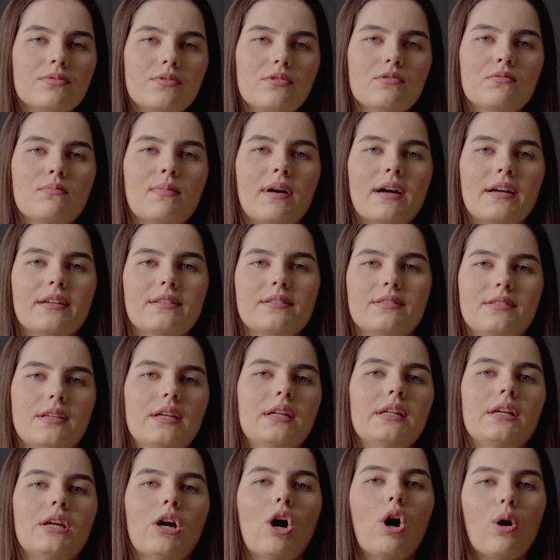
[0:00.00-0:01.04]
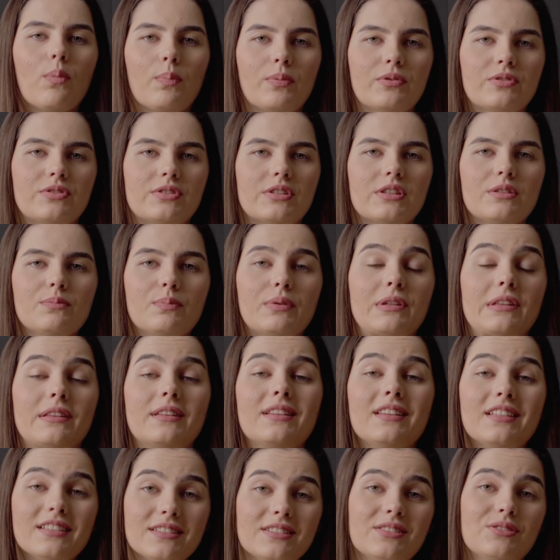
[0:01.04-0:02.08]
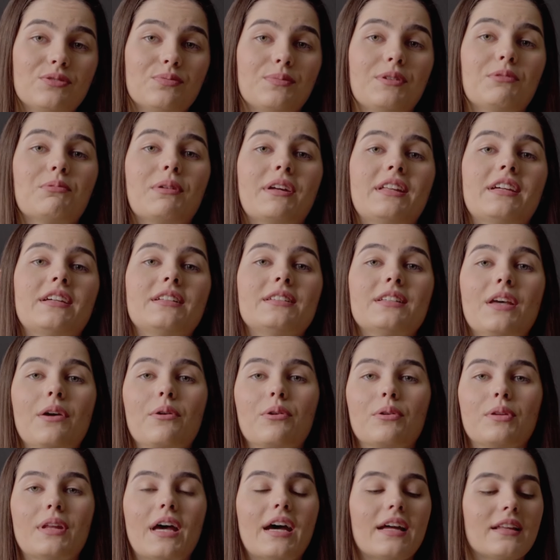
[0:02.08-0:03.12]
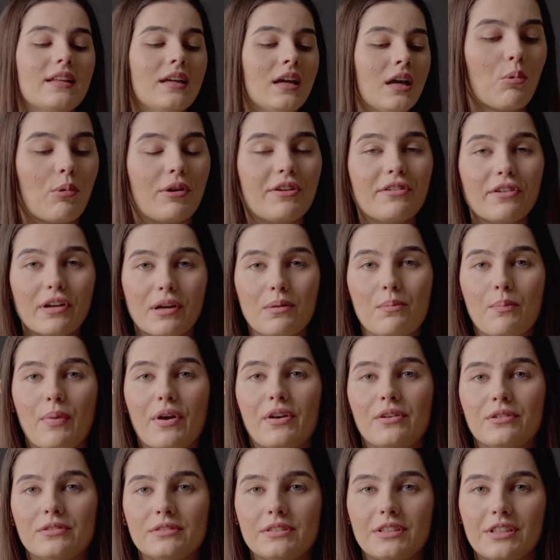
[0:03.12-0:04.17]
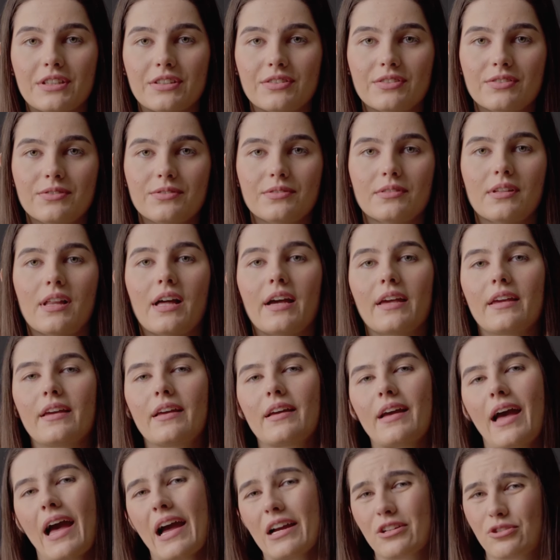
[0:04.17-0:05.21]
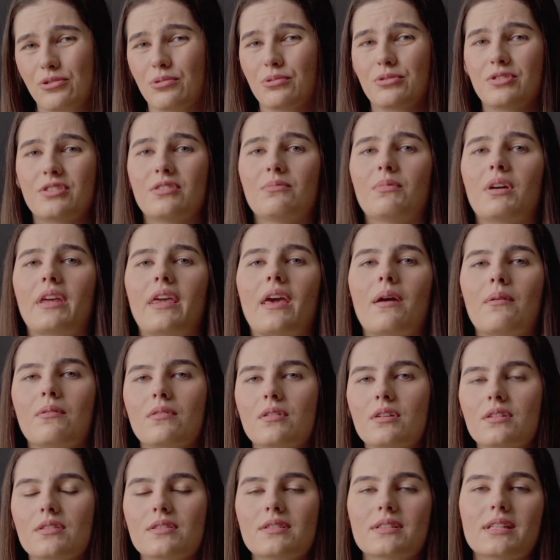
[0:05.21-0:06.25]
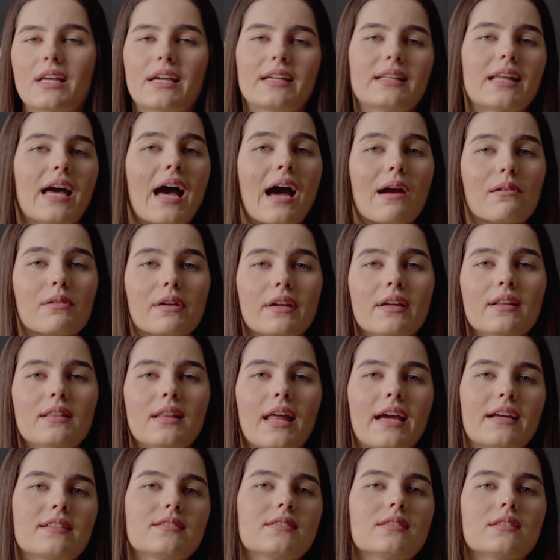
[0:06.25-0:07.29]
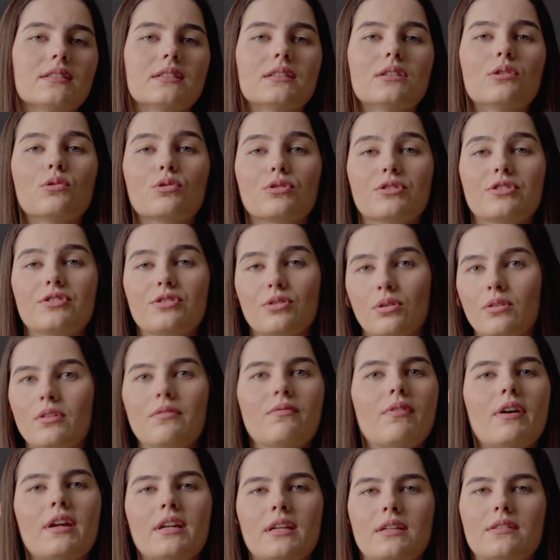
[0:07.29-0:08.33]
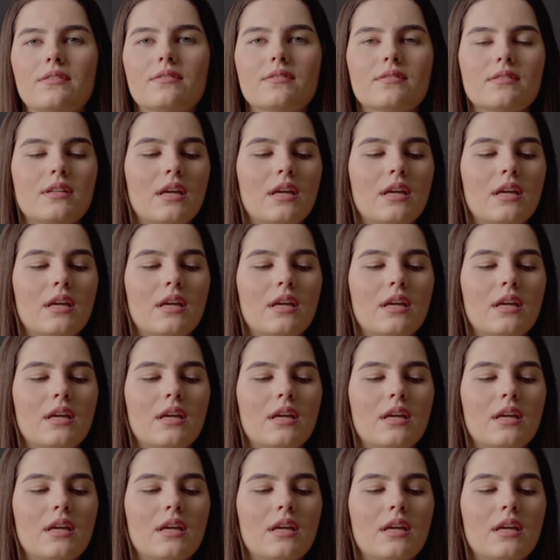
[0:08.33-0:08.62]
you might say the opposite, but listen to me when I tell you that. When you compare this to like actual cinema cameras like the Arri Alexa or Sony Venice,